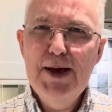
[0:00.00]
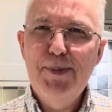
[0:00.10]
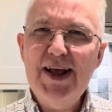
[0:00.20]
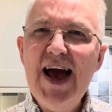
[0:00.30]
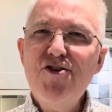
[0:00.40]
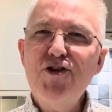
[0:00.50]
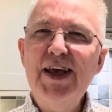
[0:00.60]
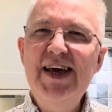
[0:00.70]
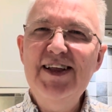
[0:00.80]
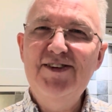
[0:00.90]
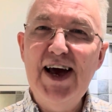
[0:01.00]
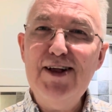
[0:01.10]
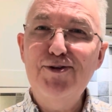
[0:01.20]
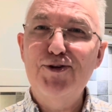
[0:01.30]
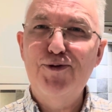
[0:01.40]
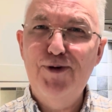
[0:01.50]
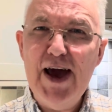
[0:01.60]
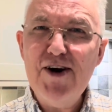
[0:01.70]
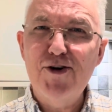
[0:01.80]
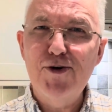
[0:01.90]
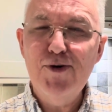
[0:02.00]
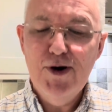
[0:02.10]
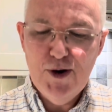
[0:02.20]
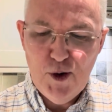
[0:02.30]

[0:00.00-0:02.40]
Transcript: but actually he tells Pharaoh